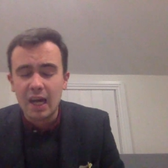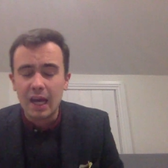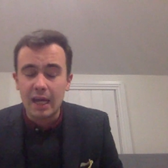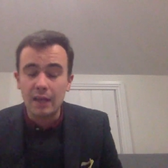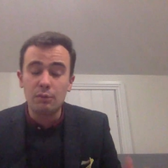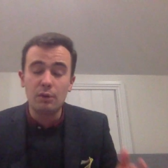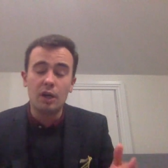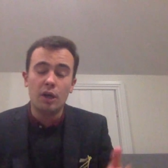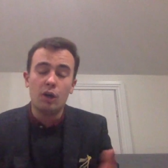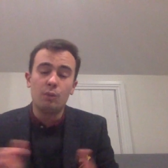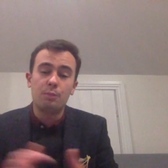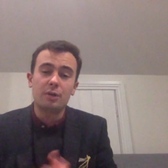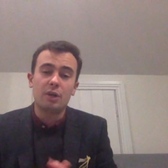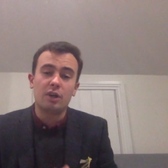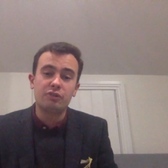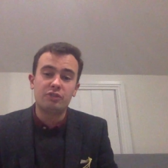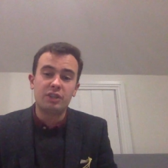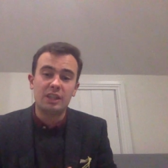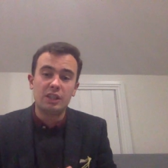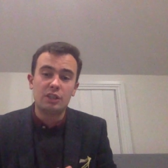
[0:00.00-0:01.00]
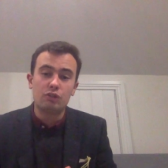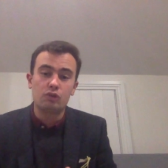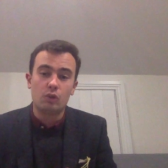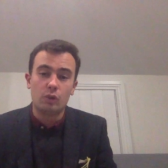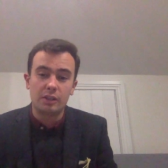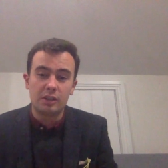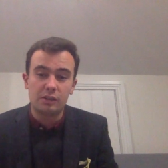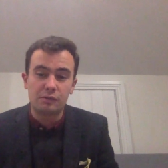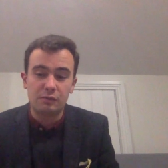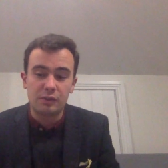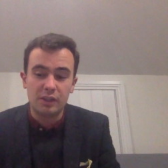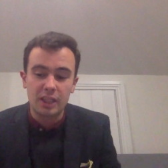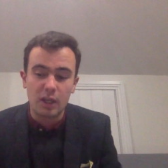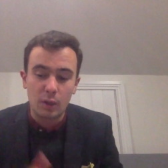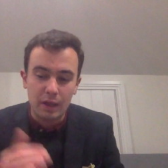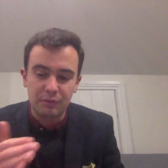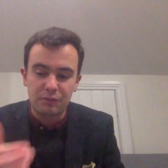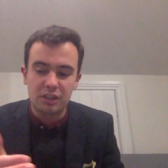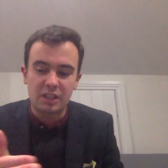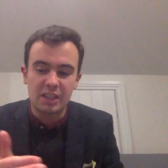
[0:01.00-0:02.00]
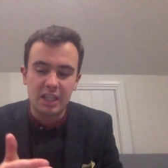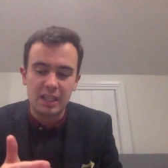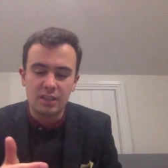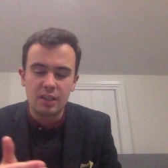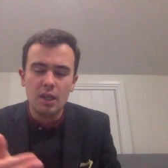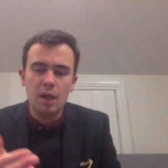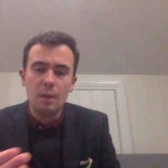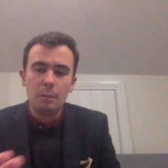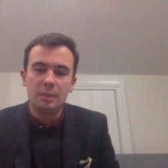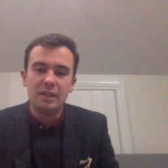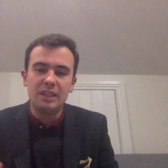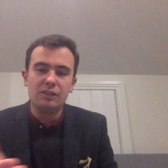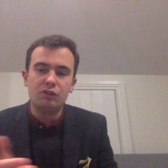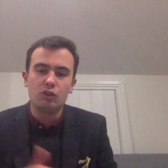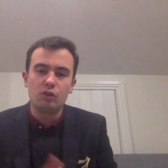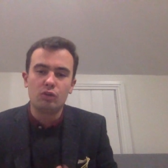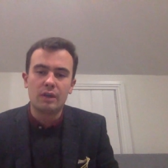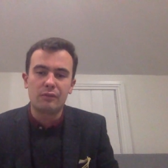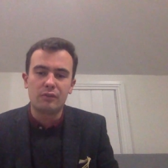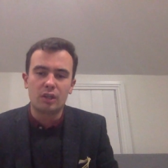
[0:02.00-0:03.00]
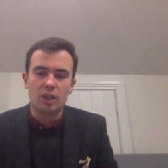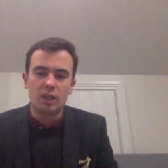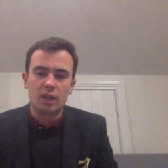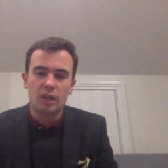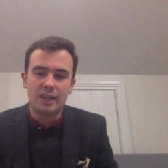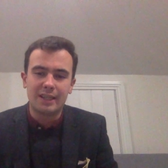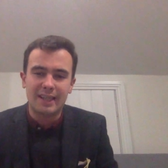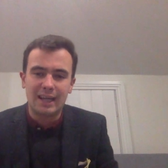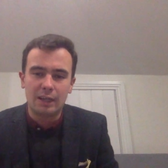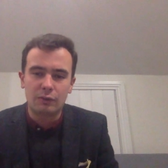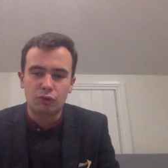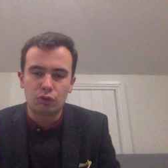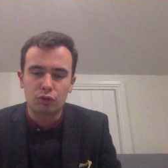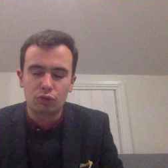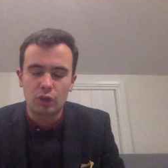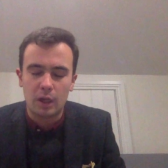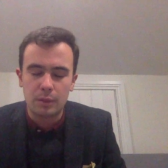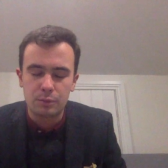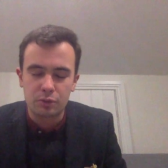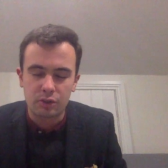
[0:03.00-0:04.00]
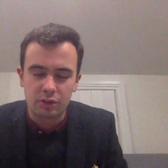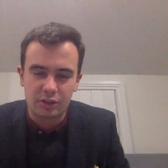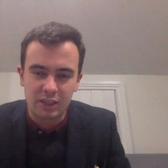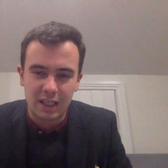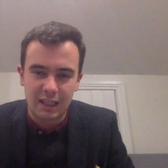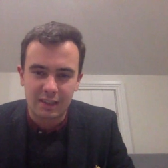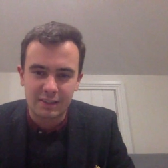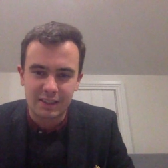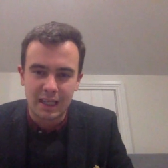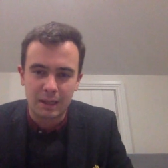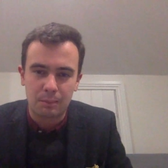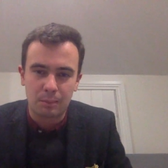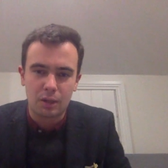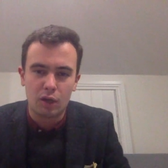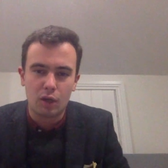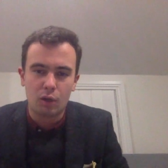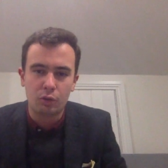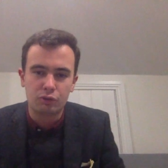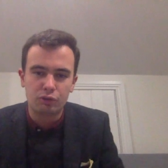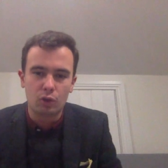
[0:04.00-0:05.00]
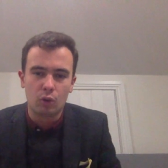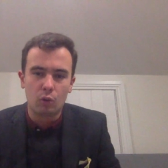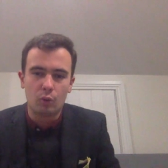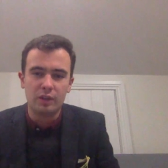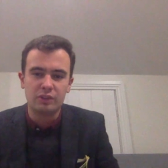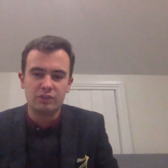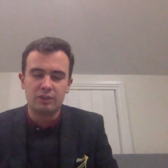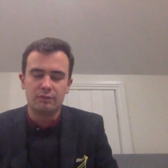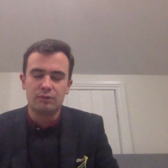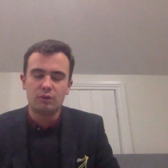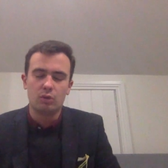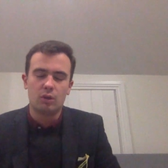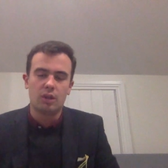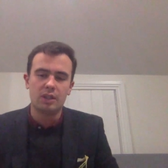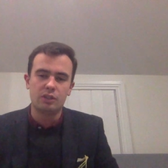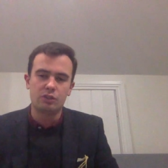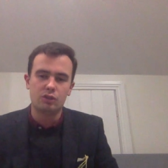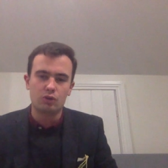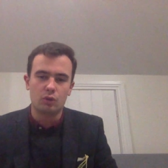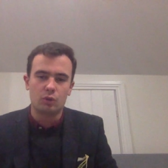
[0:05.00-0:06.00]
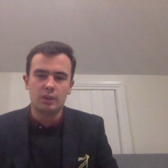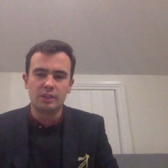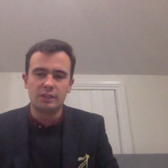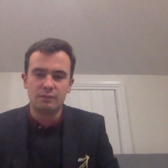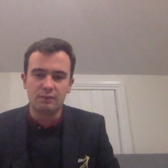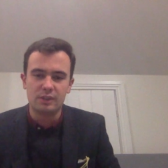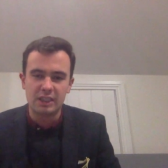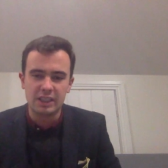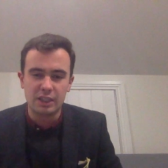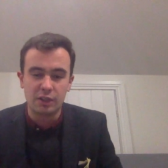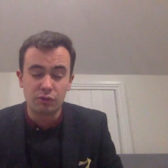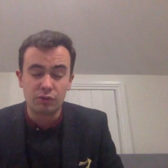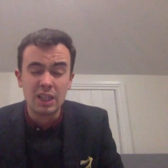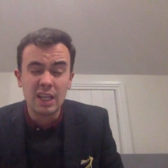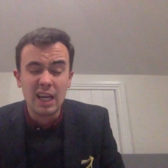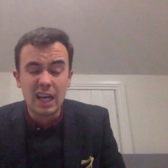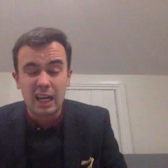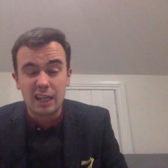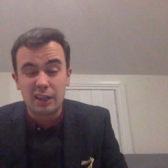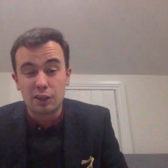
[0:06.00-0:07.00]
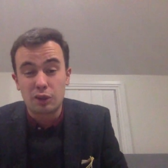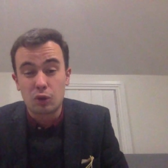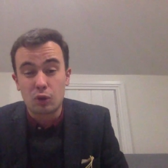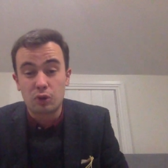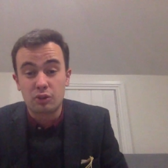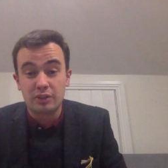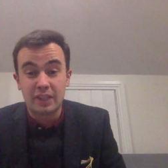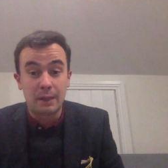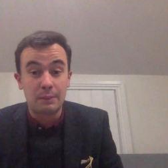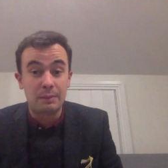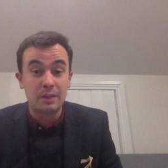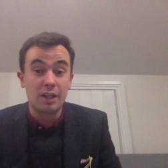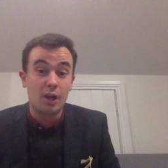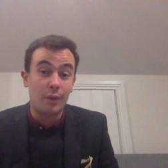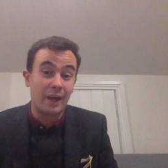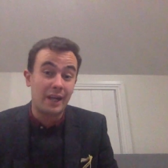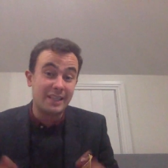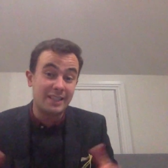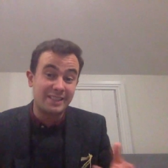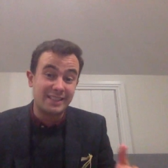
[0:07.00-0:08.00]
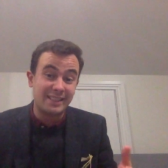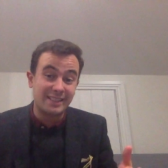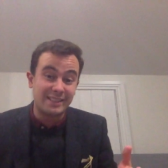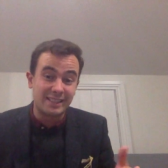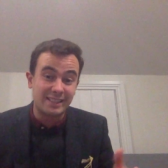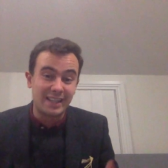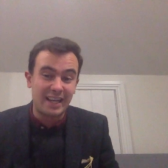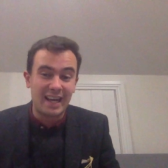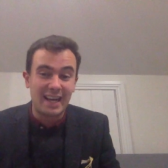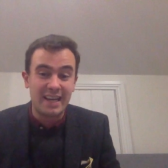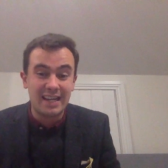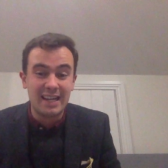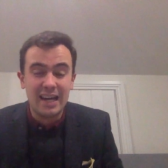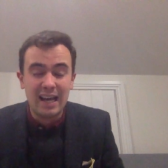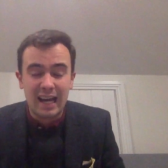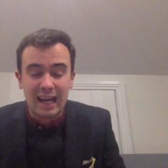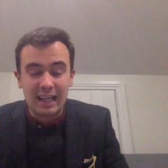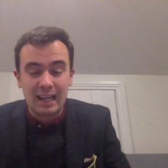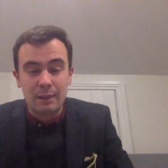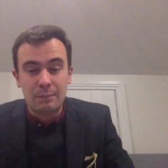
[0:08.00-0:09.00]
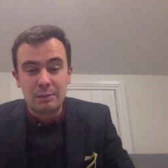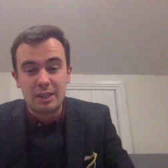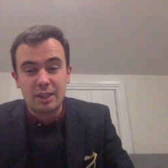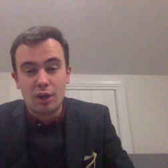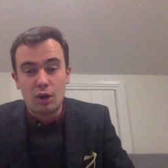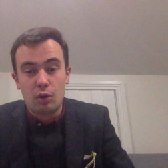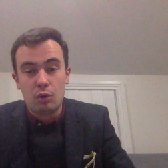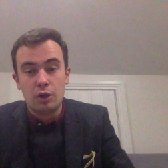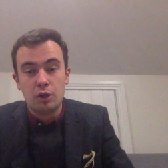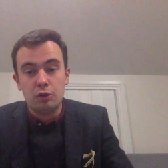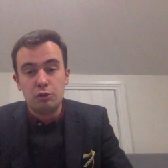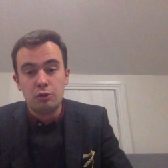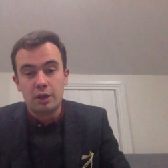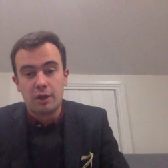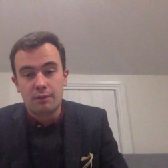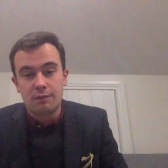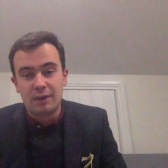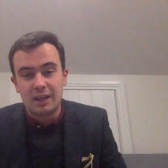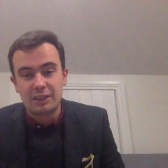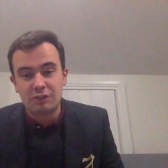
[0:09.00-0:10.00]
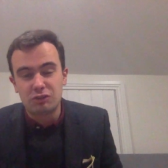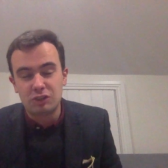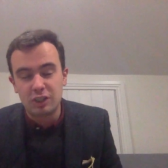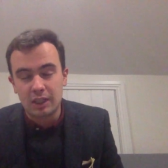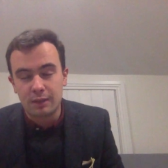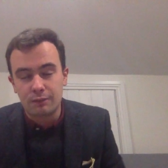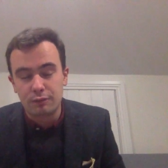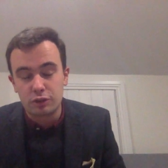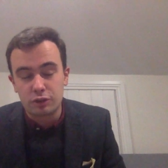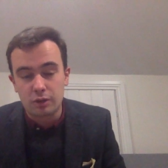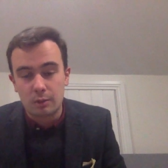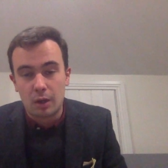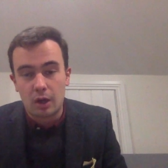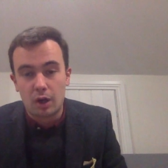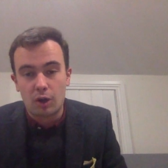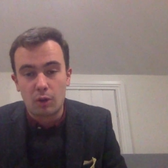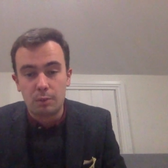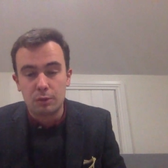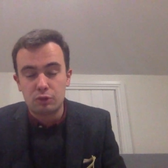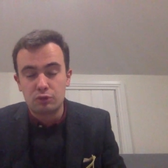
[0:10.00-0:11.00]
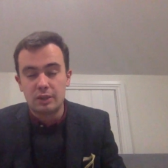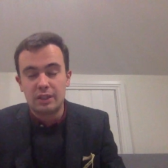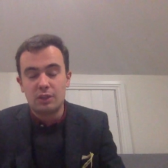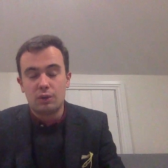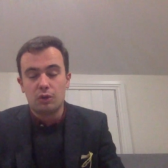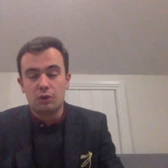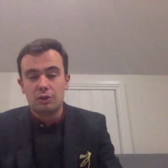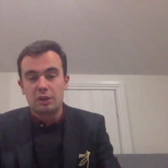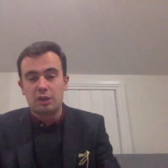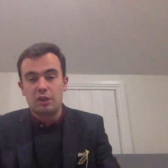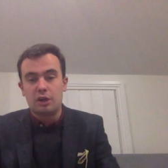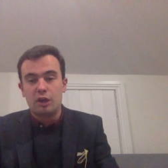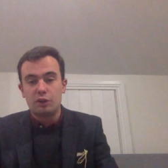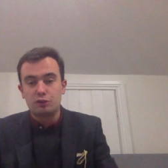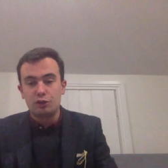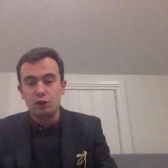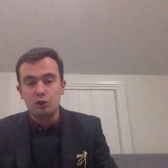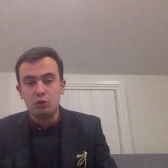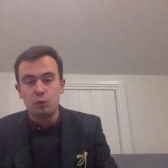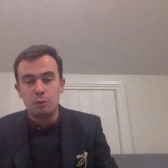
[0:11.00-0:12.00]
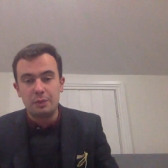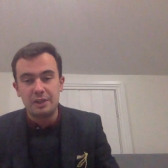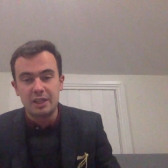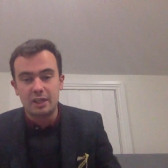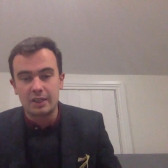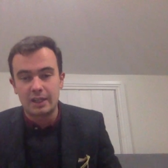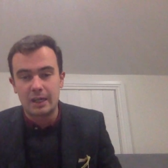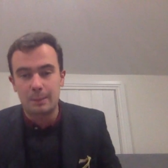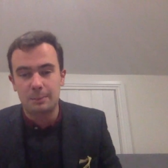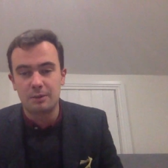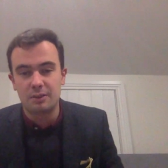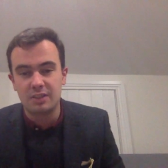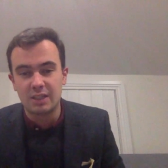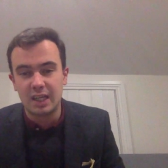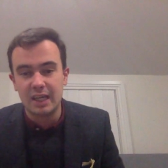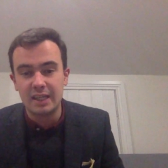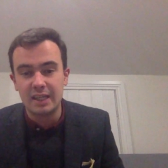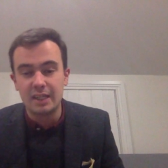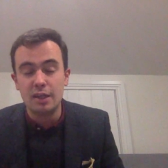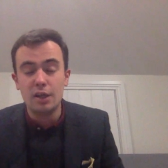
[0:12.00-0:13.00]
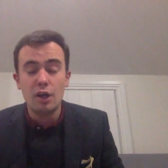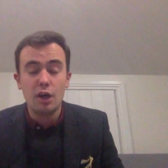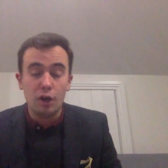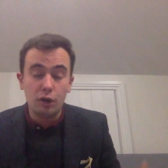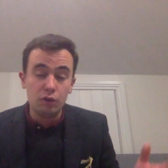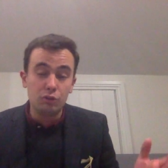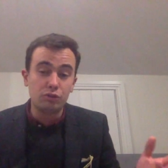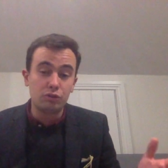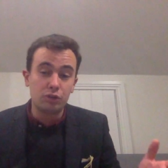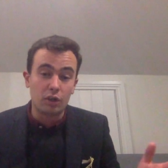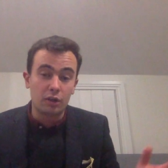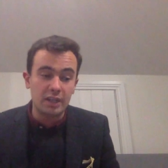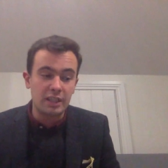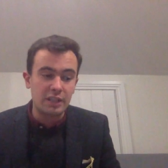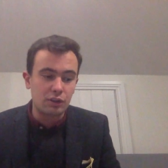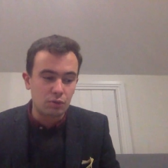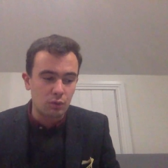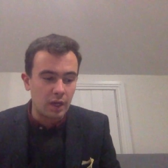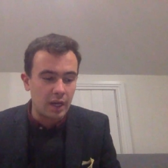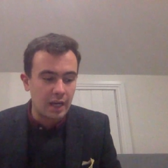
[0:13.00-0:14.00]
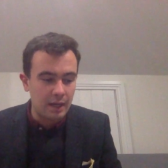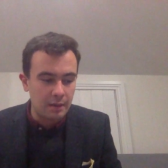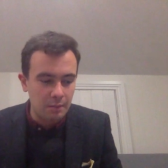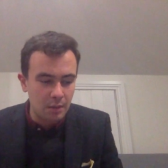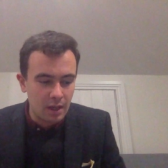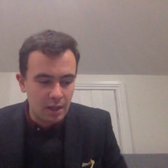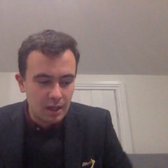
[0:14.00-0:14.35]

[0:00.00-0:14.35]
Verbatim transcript: Anyway, I hope you guys did enjoy this video. If you did, please do give it a like and subscribe to the channel down below, as always, if you are enjoying the videos. And of course, let me know how you did today, and let me know who you're fancying for tomorrow between all the cards. Who would be your nap of the day? Who's your each way